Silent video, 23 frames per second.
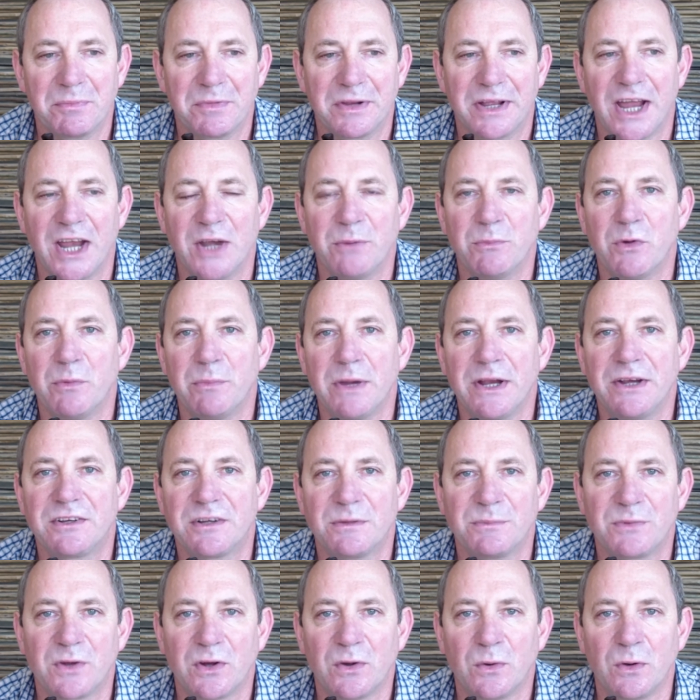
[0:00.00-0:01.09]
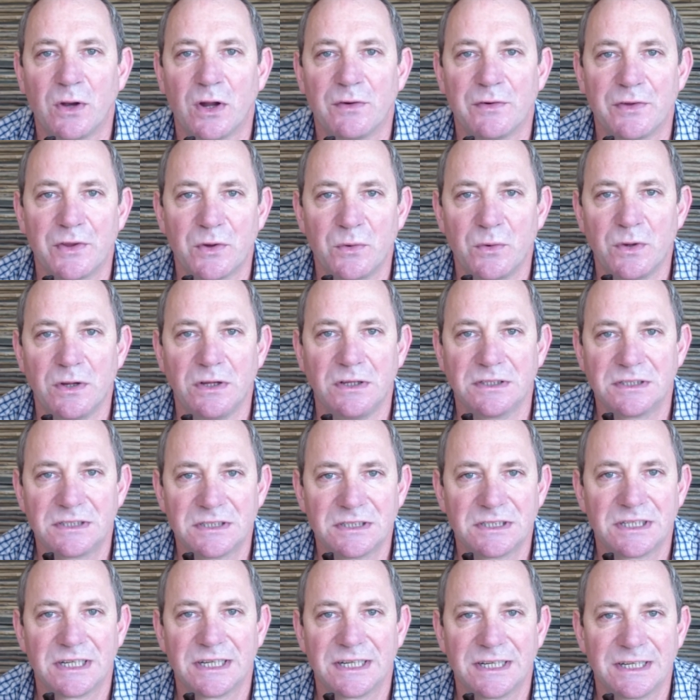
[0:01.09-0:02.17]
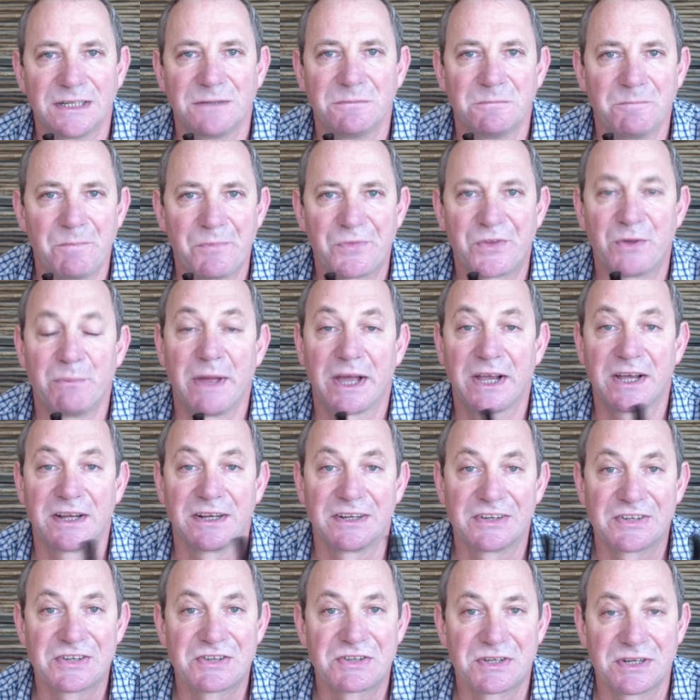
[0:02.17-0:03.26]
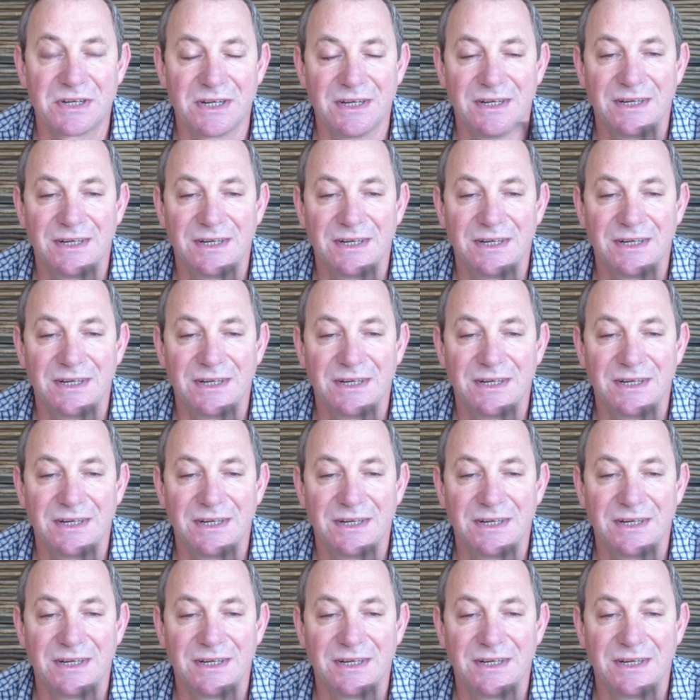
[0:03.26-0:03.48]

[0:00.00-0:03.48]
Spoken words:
gained momentum all over the world, tobacconists